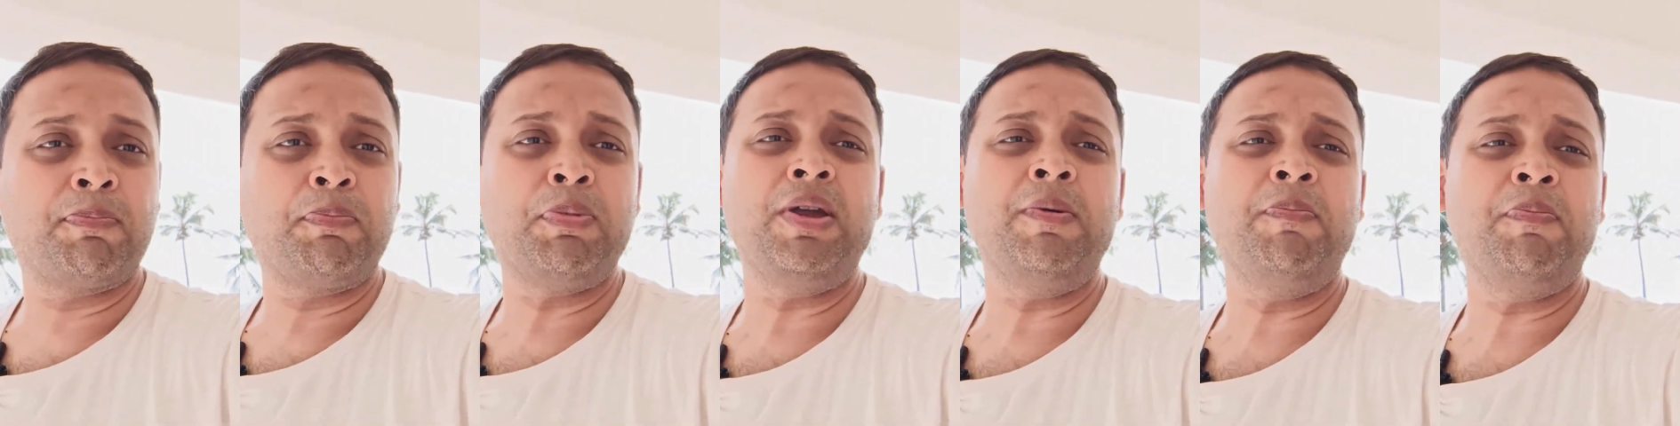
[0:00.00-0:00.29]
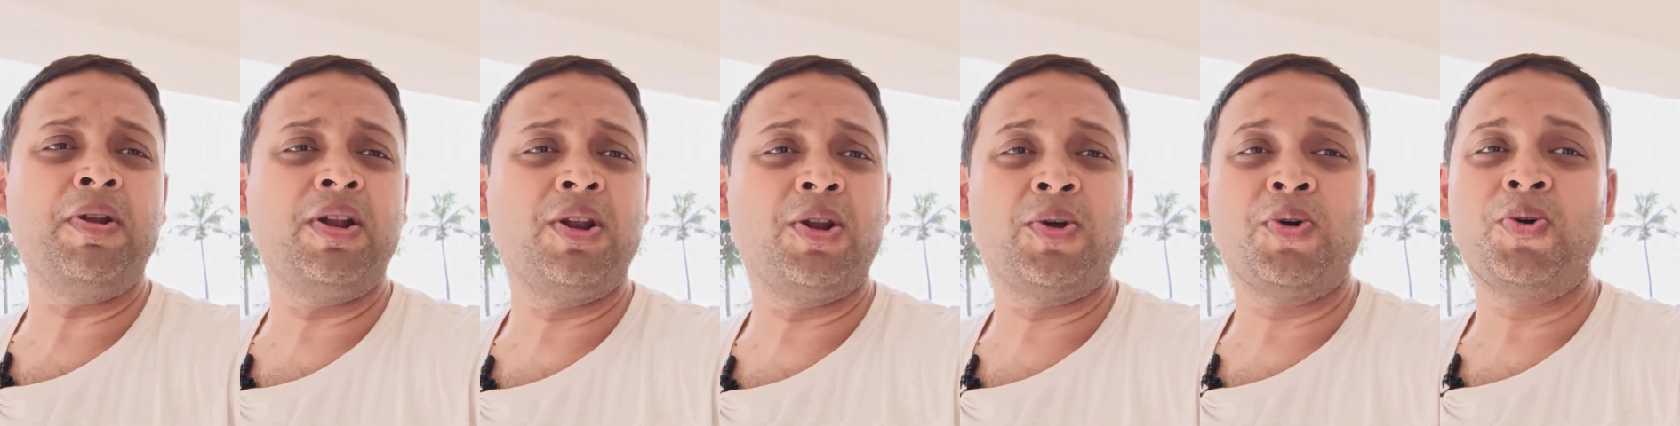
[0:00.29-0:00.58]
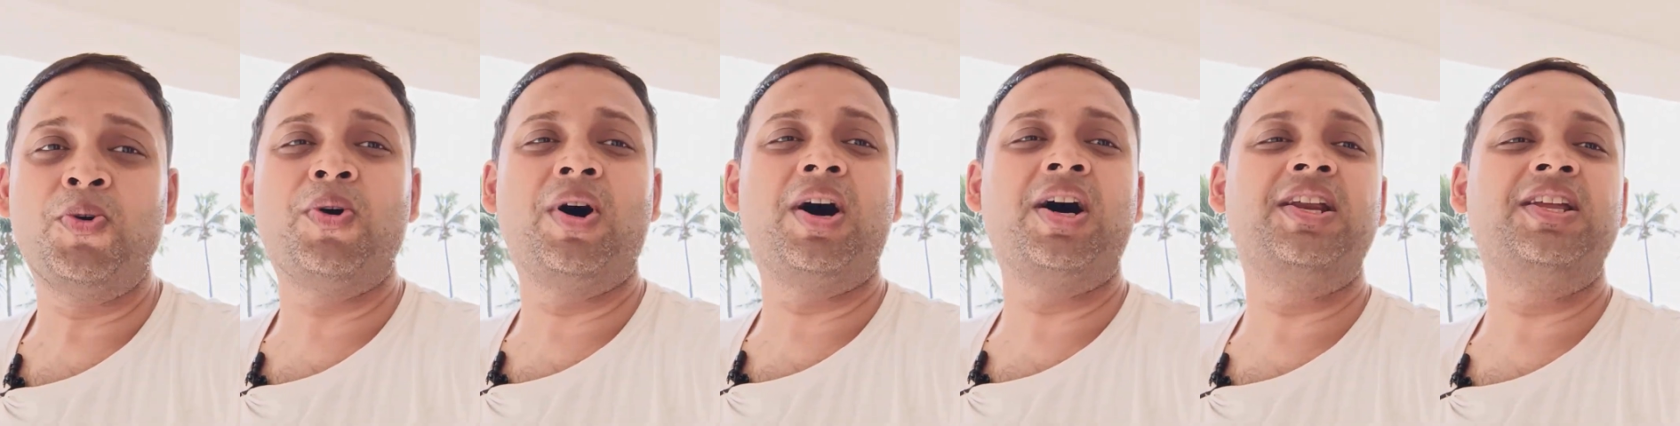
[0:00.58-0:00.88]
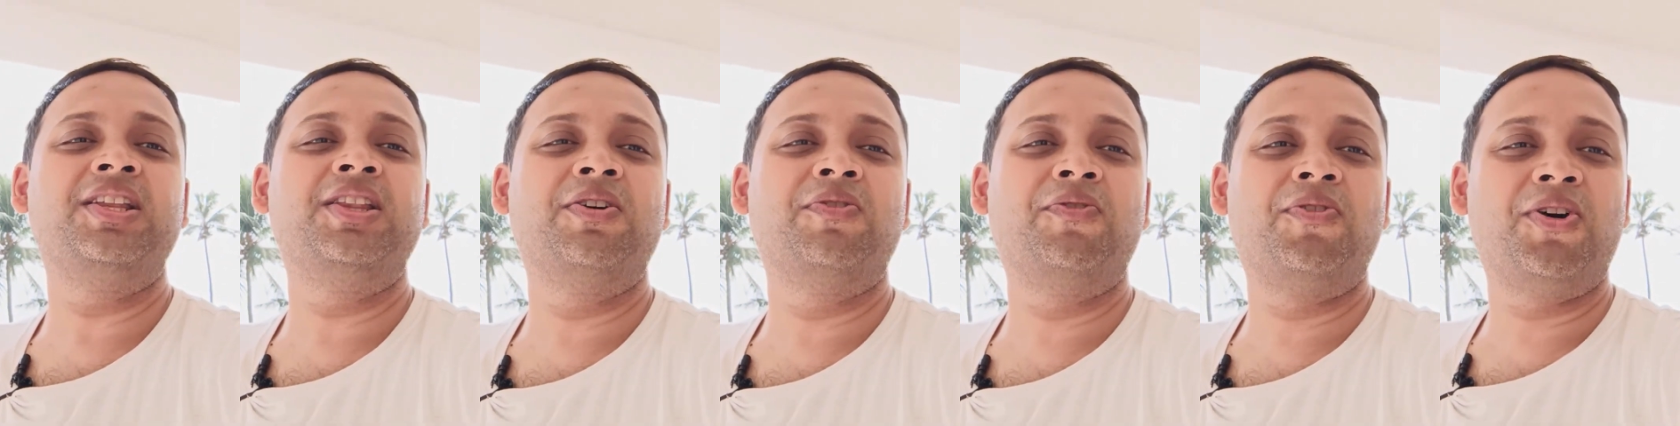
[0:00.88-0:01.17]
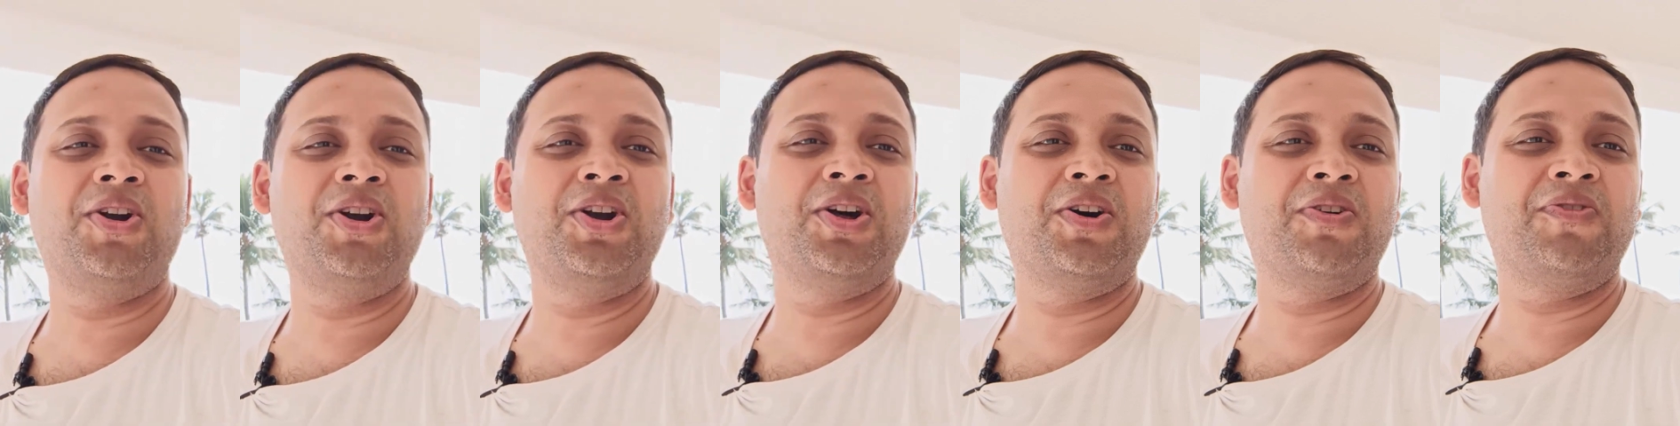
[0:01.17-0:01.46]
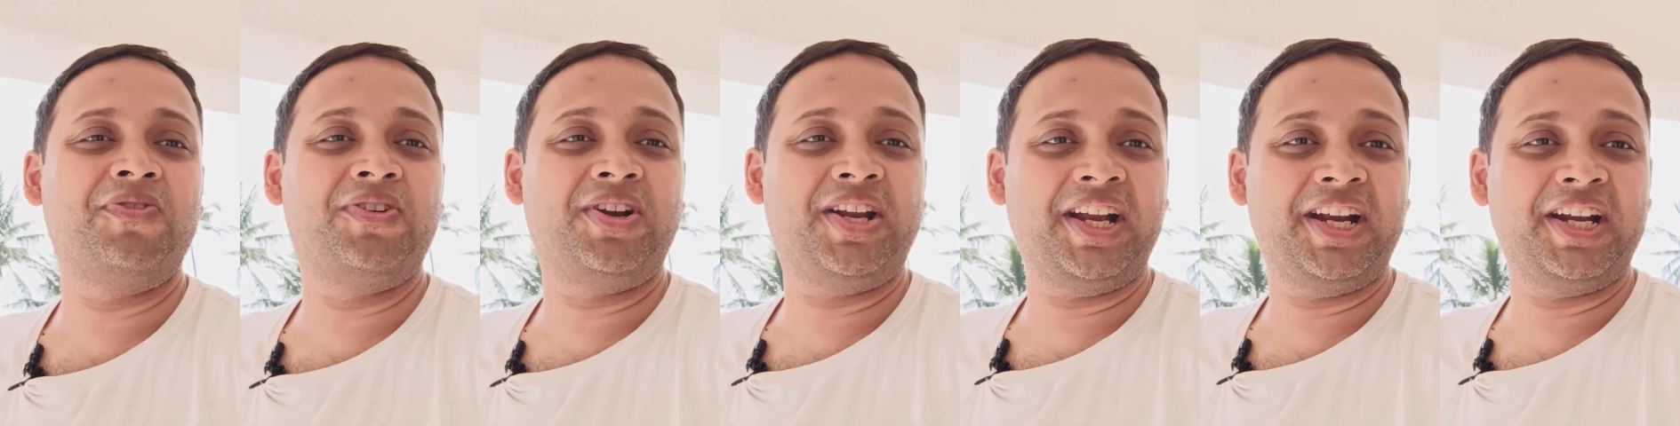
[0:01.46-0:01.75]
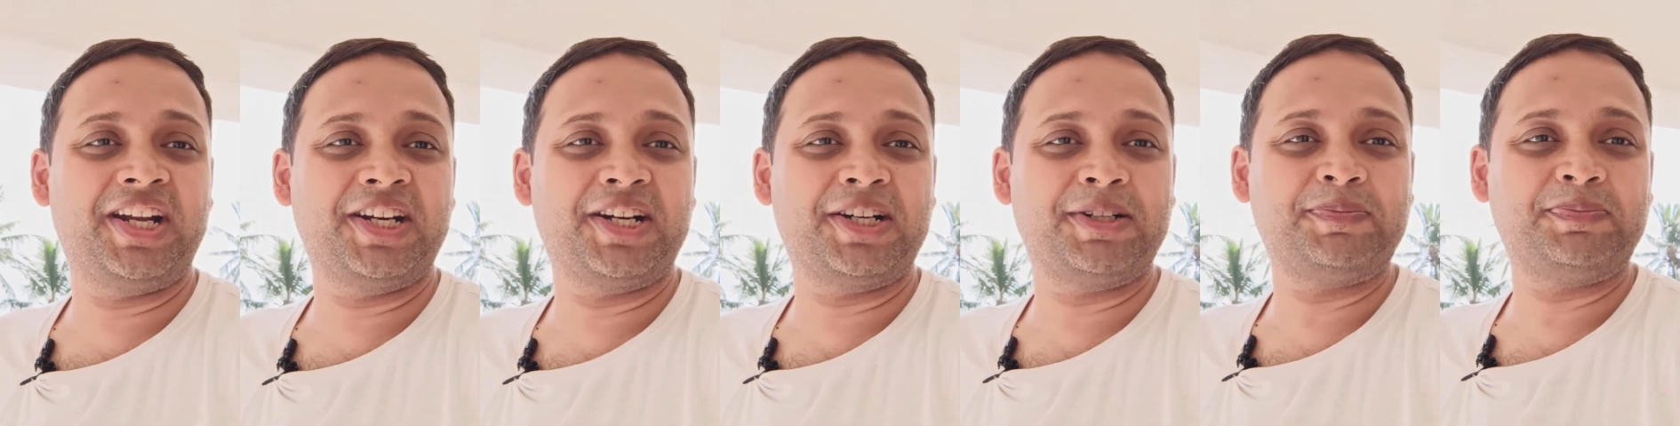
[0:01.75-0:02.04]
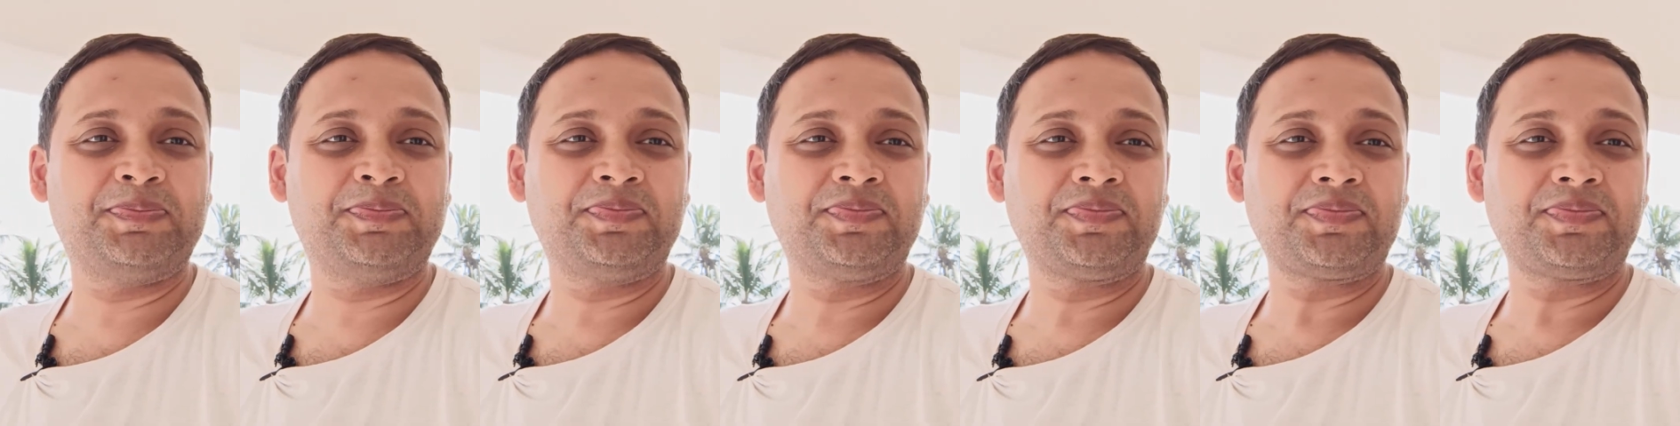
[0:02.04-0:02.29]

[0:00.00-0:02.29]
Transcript: people who are in the world of data.